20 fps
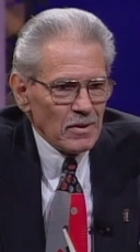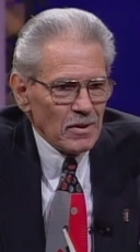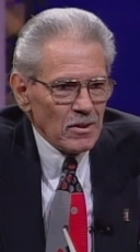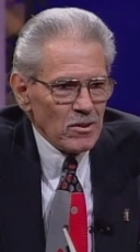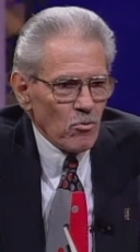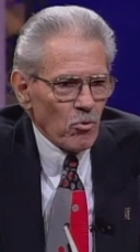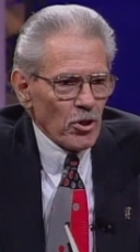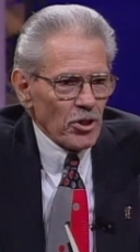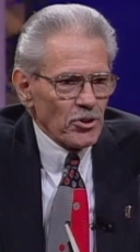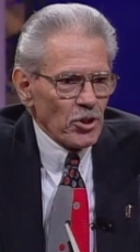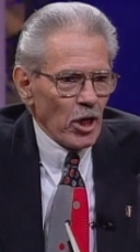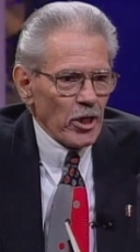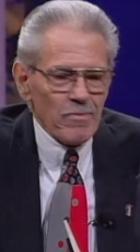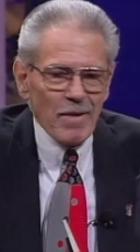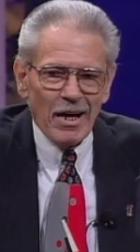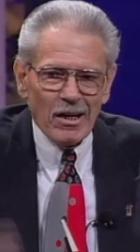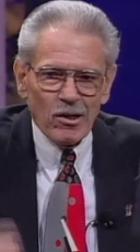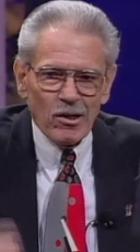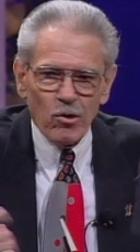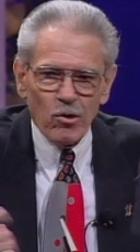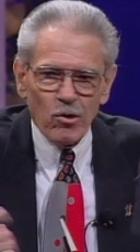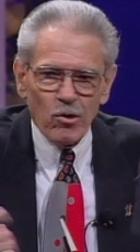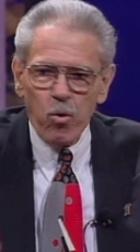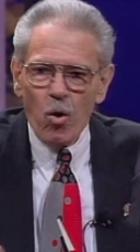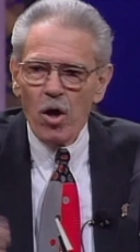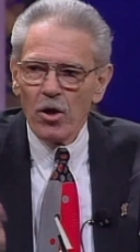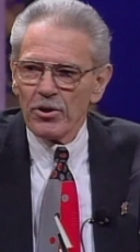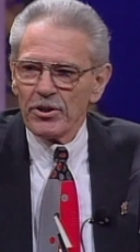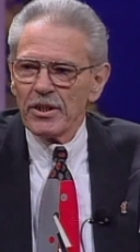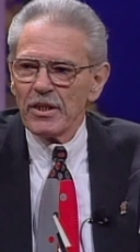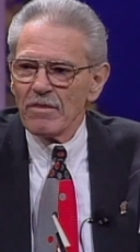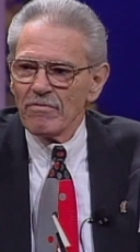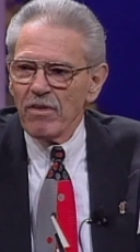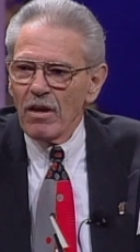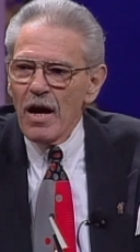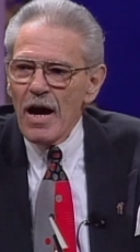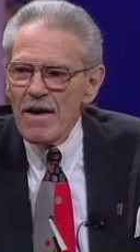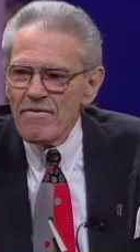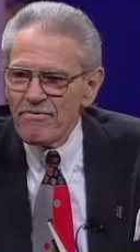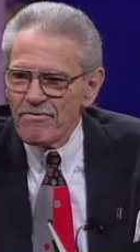You want to talk about quality of
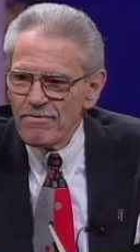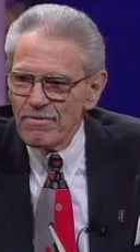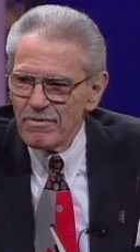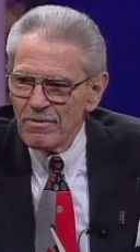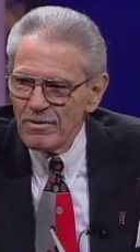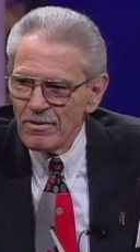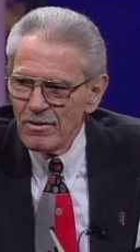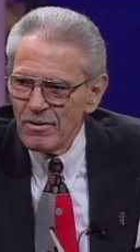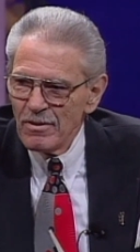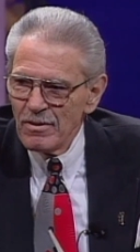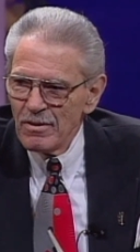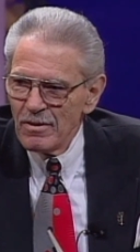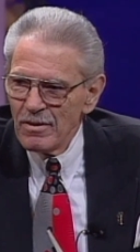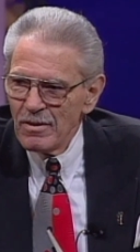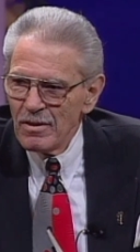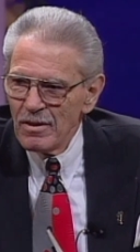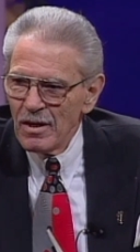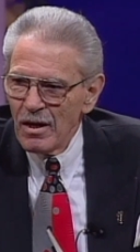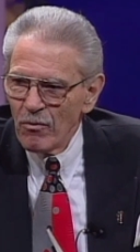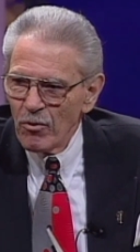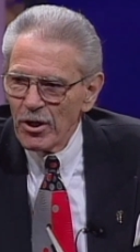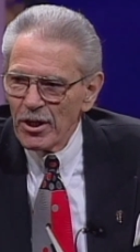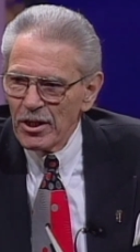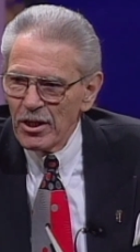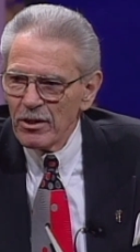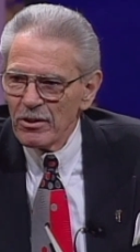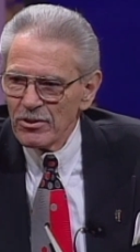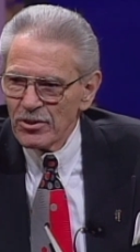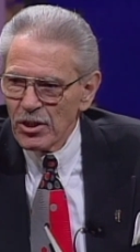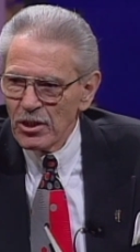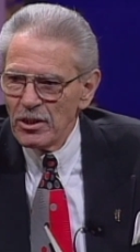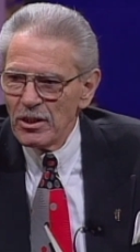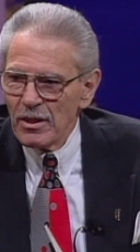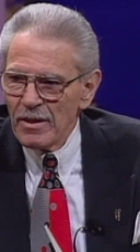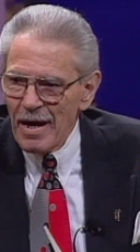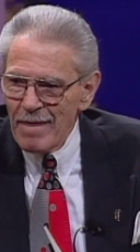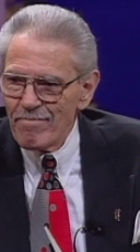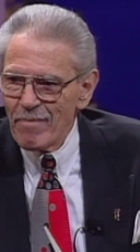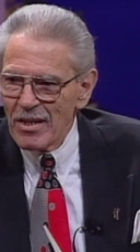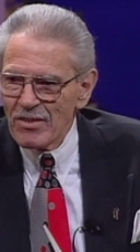life? I want to guarantee you
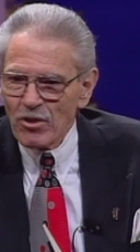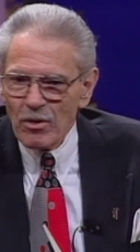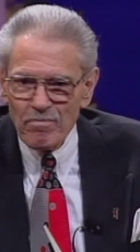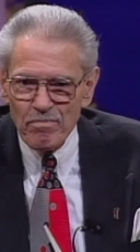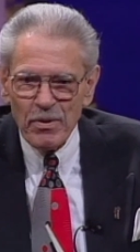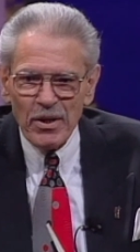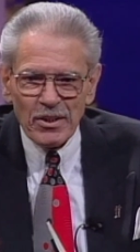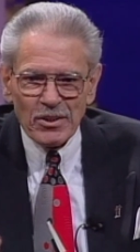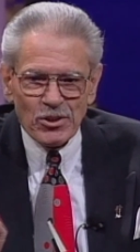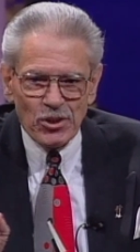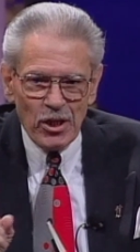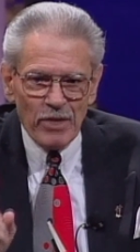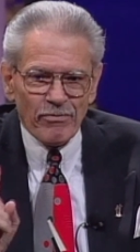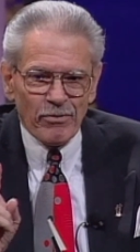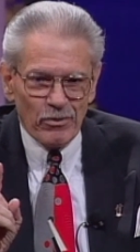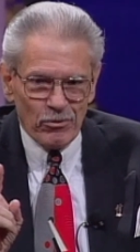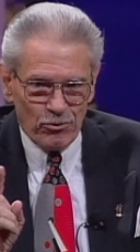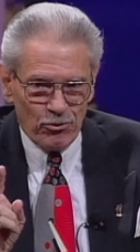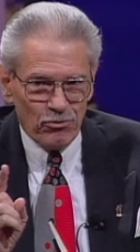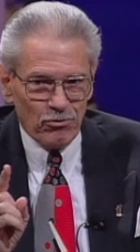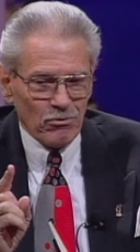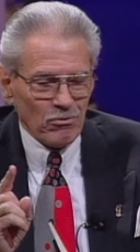that makes a big difference